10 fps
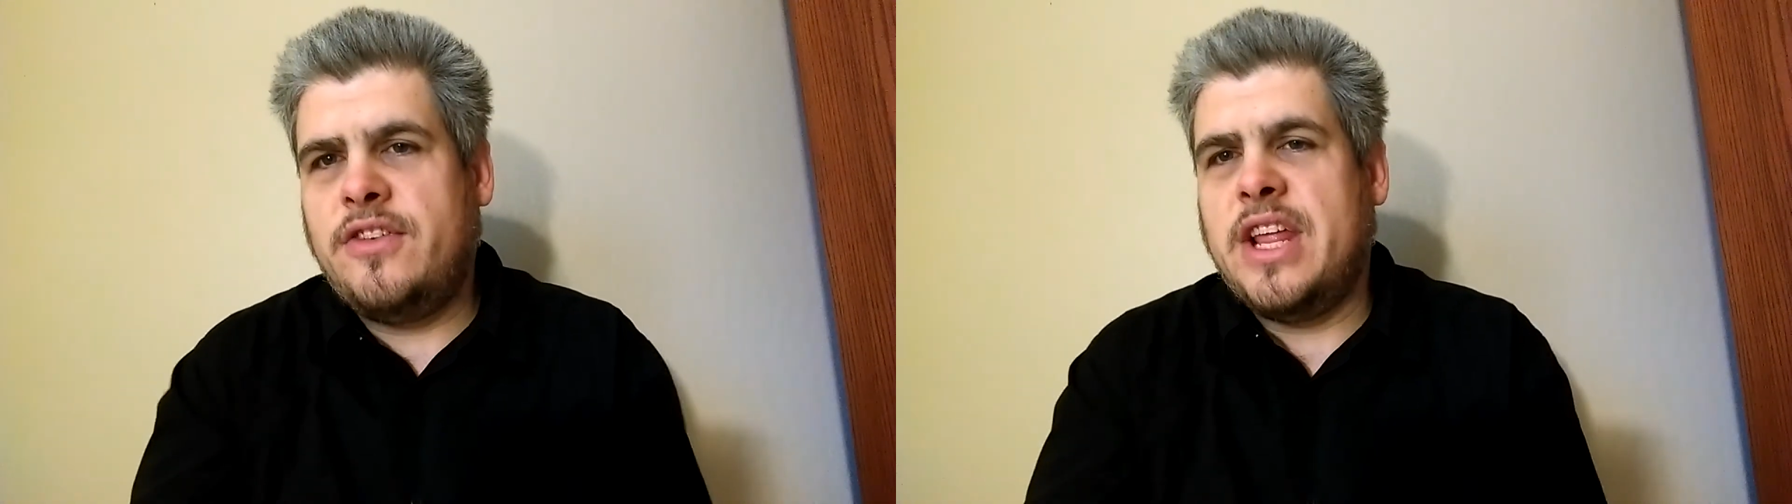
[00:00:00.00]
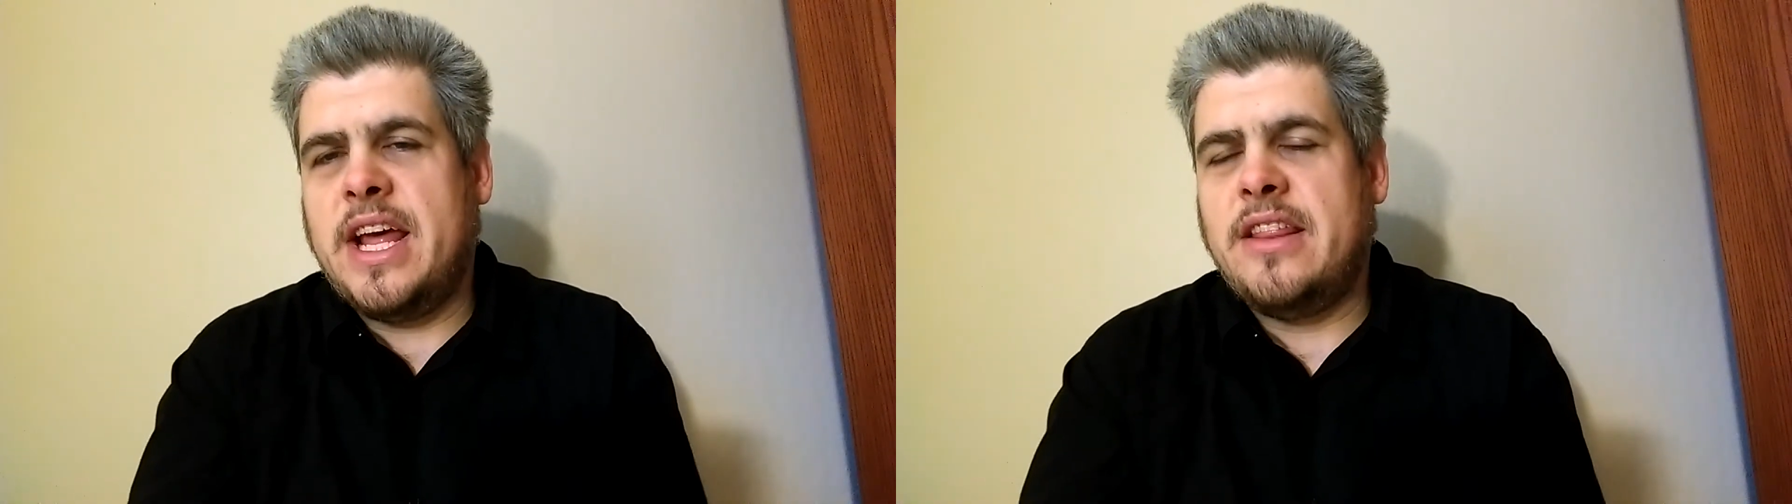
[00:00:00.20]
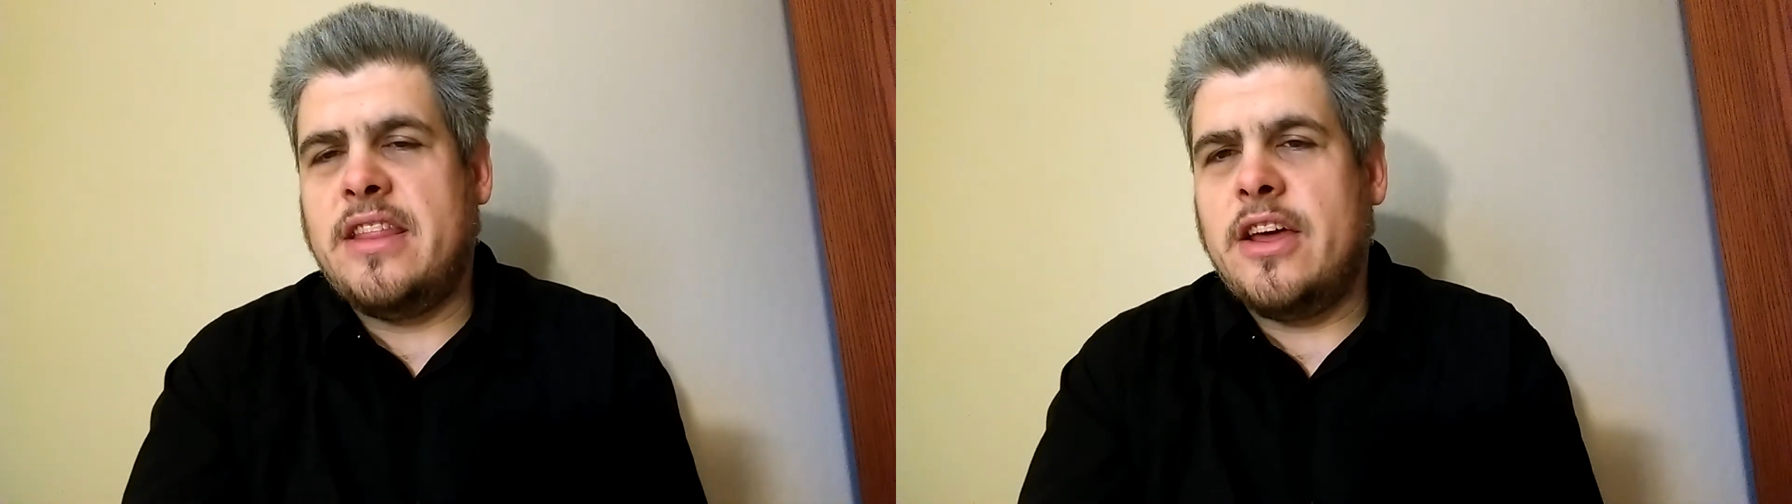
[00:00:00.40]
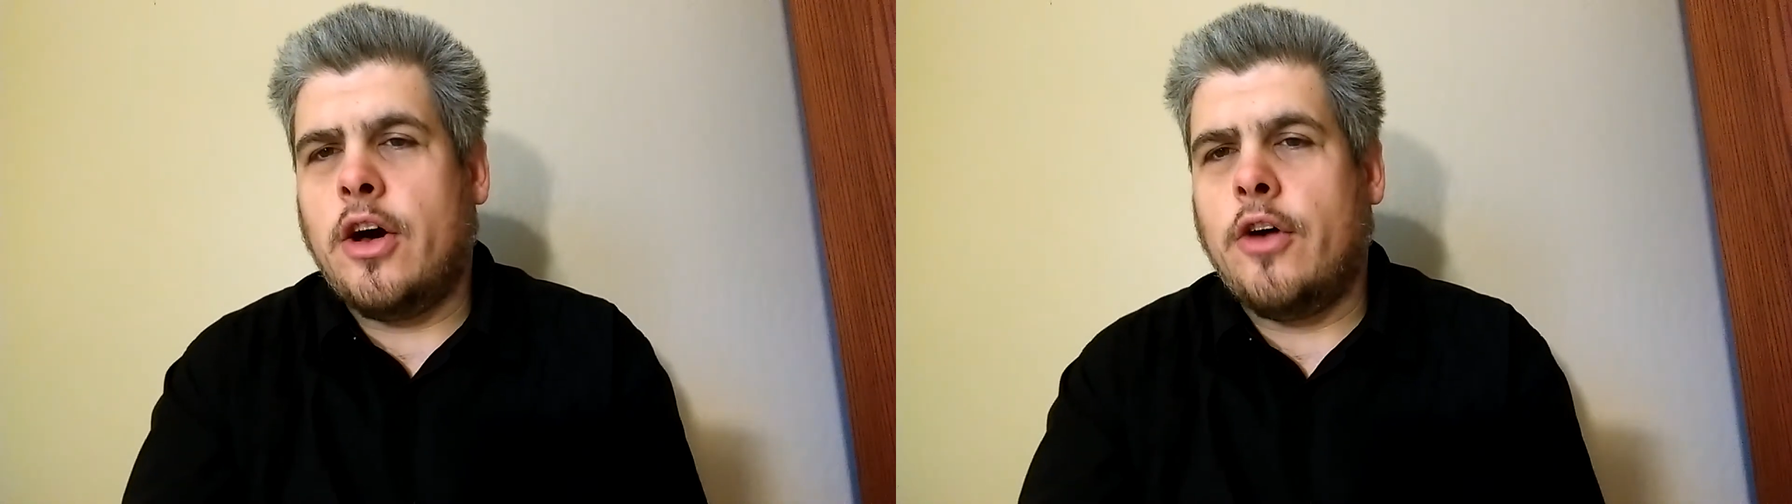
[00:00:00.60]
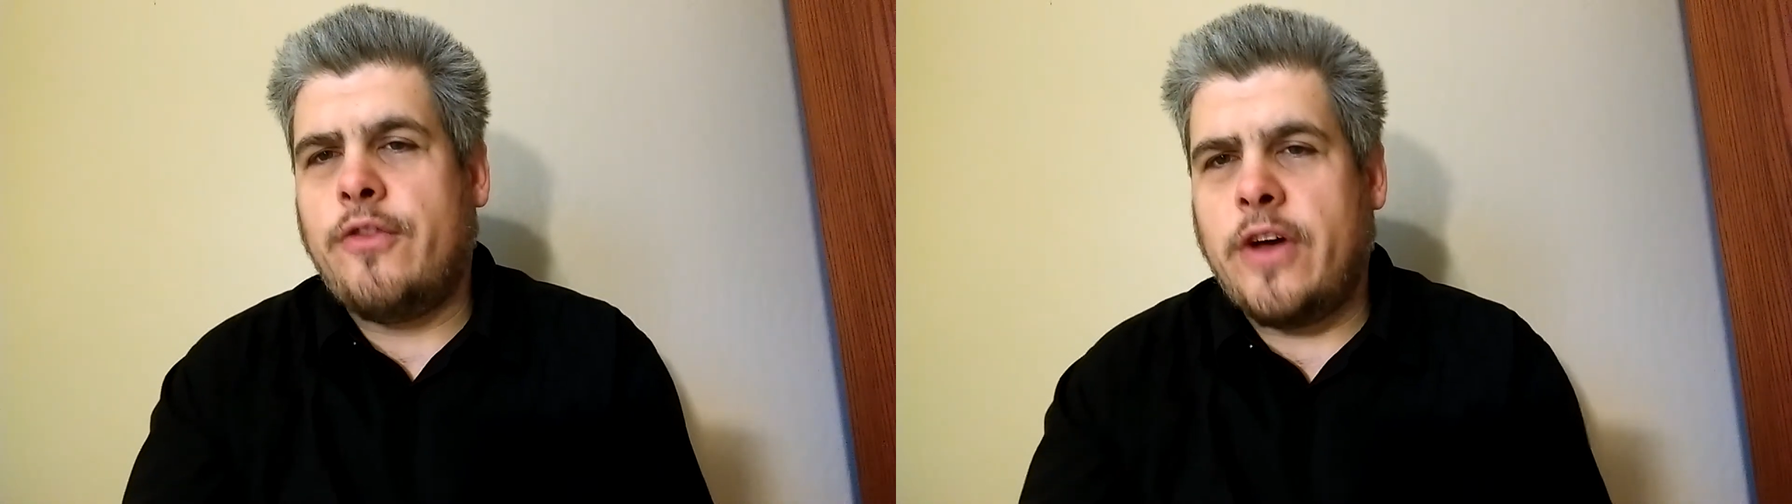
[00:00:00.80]
that they
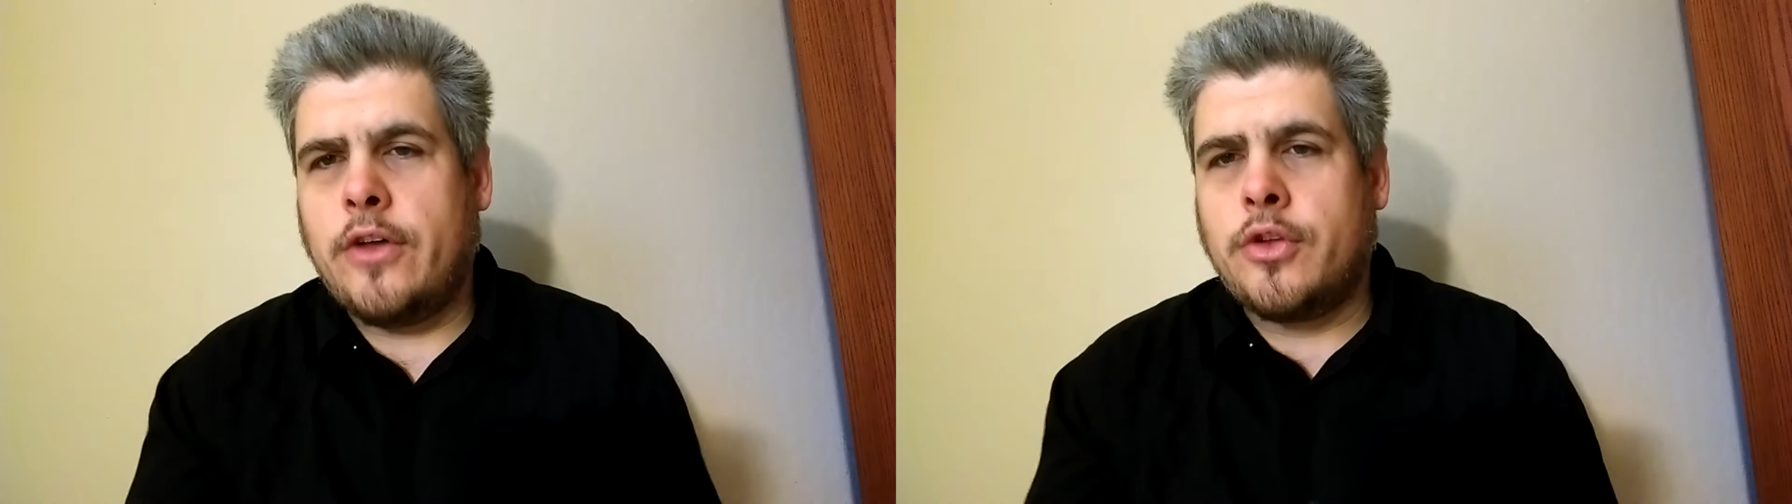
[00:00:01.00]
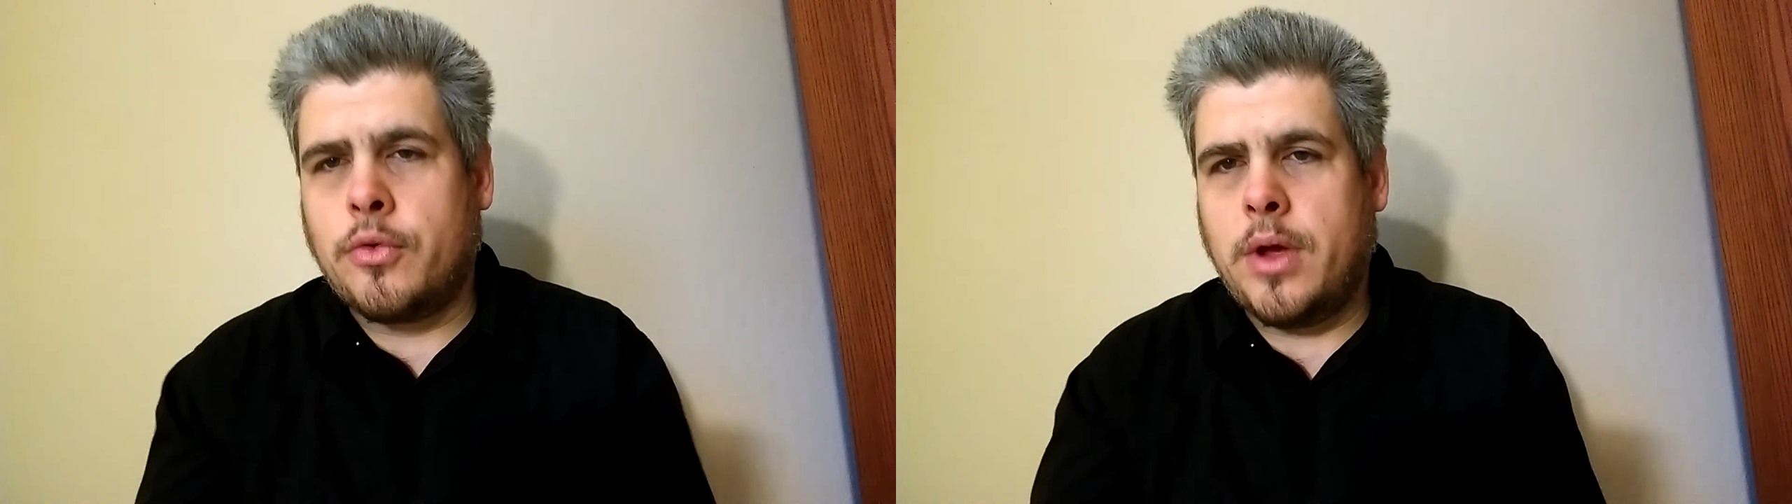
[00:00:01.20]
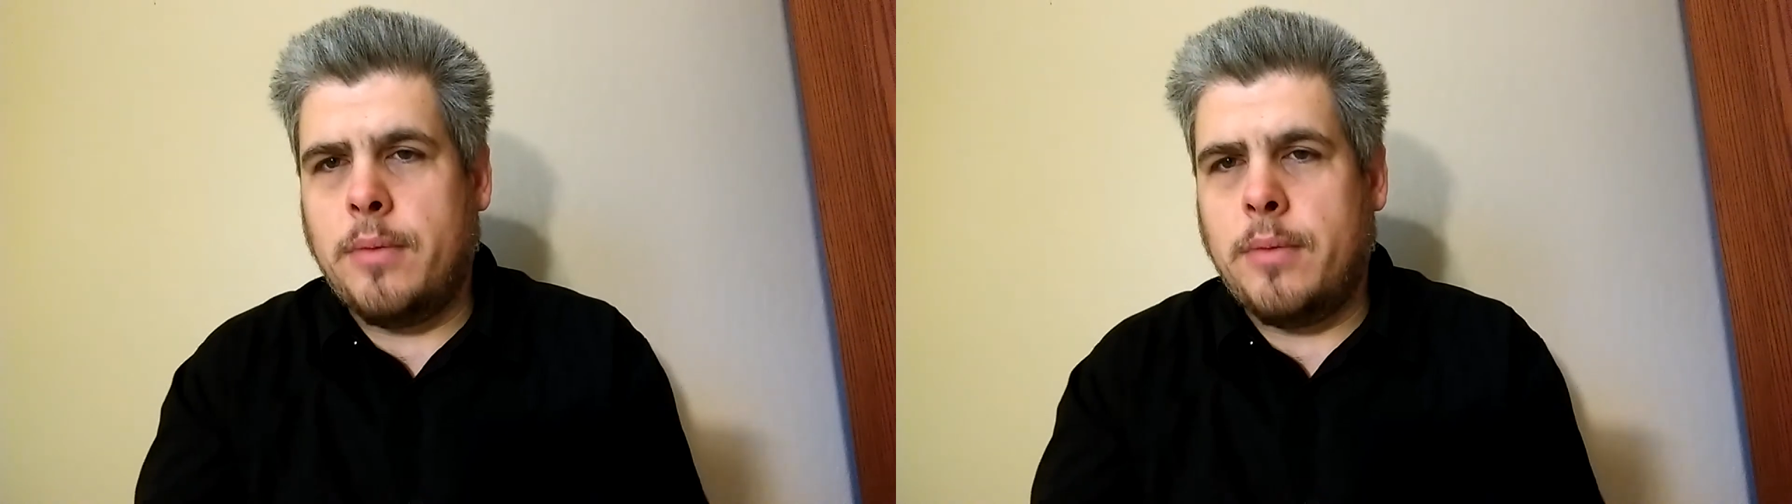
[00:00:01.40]
all found their way